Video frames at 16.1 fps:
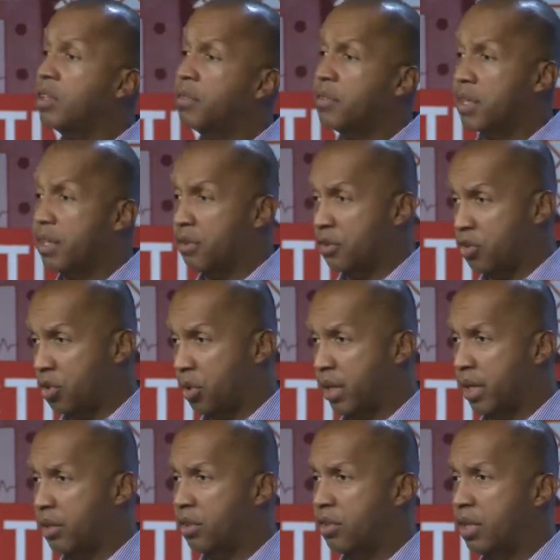of their
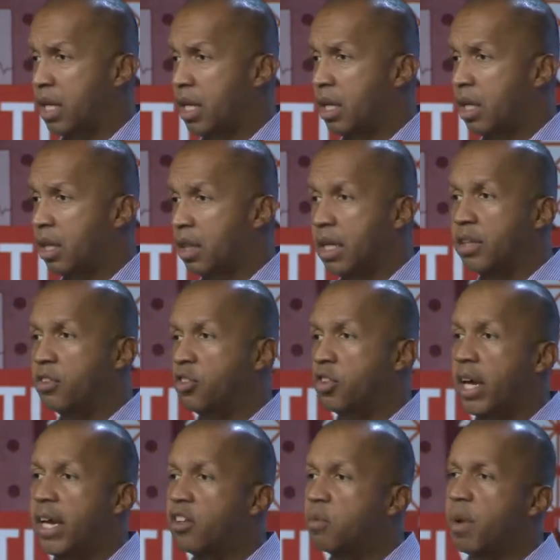choice, things
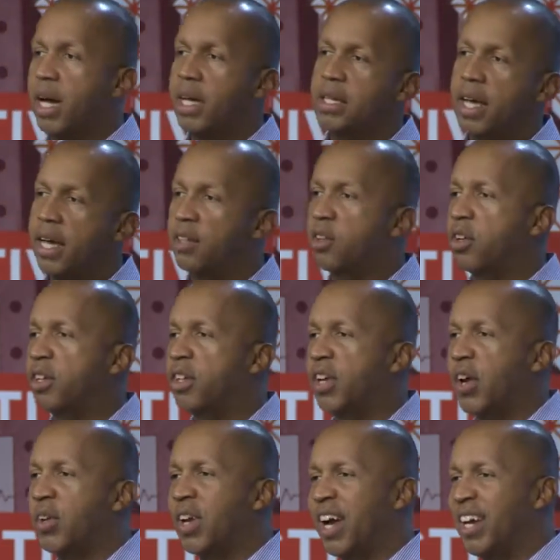changed. My dad couldn't
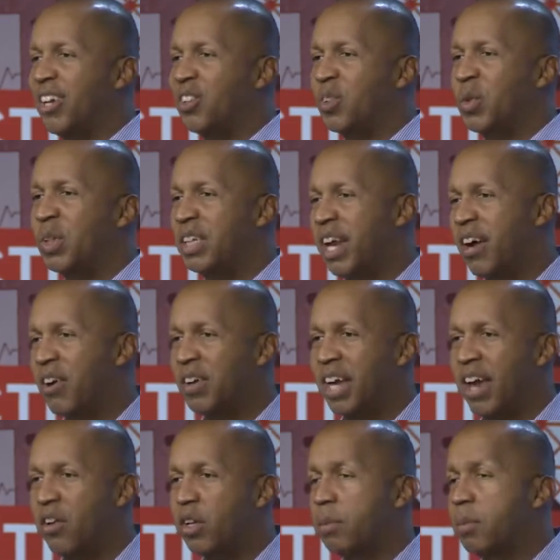go to high school in our
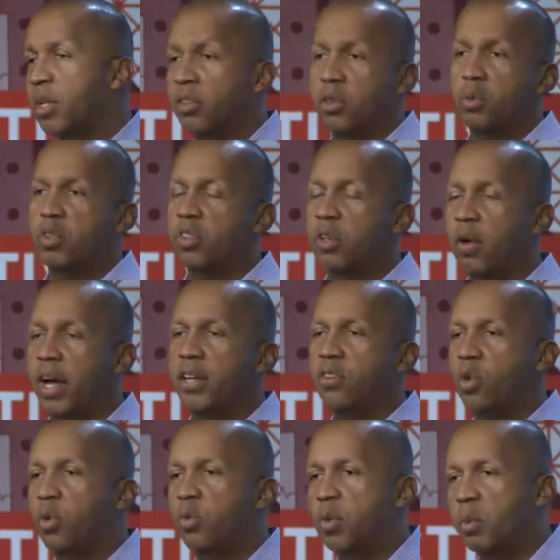county because there was no high
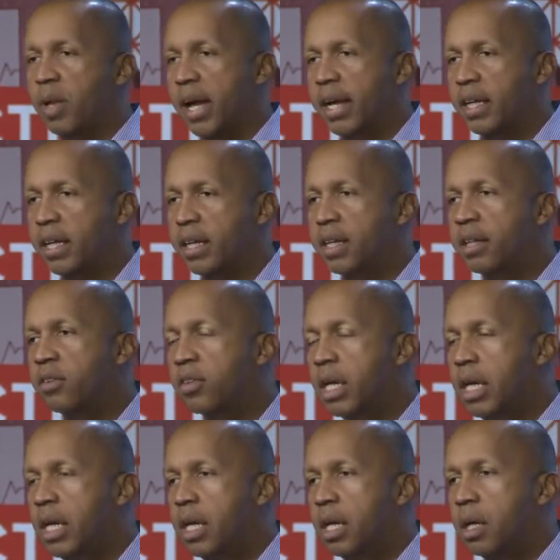school for black kids.
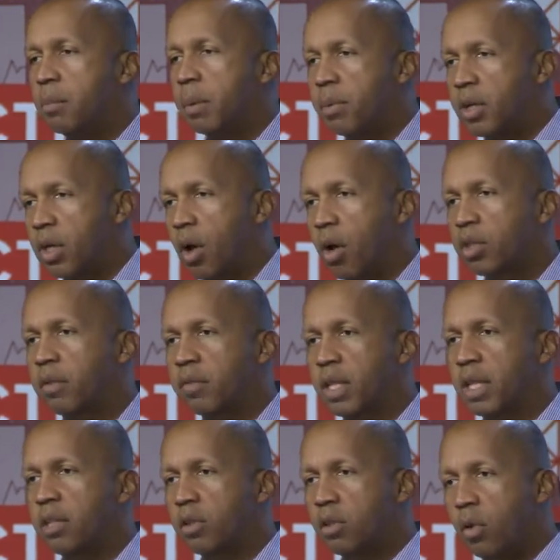But because of
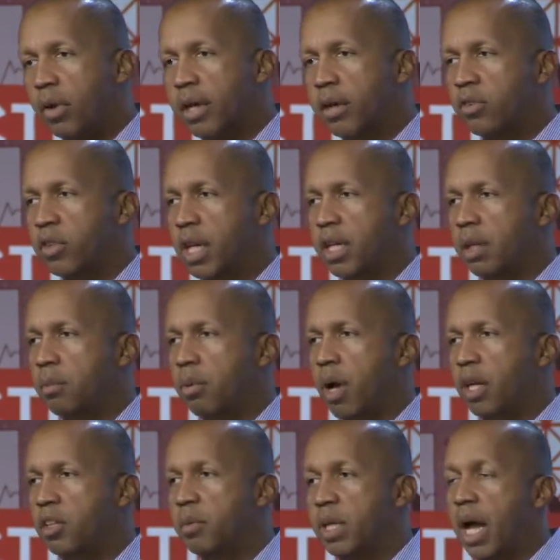these lawyers getting
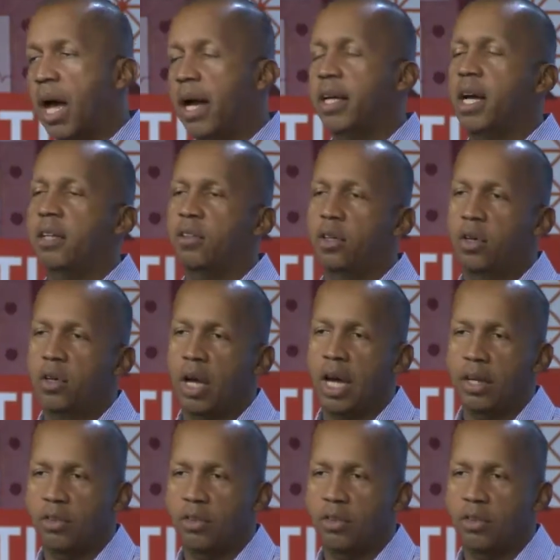proximate, I got to go to high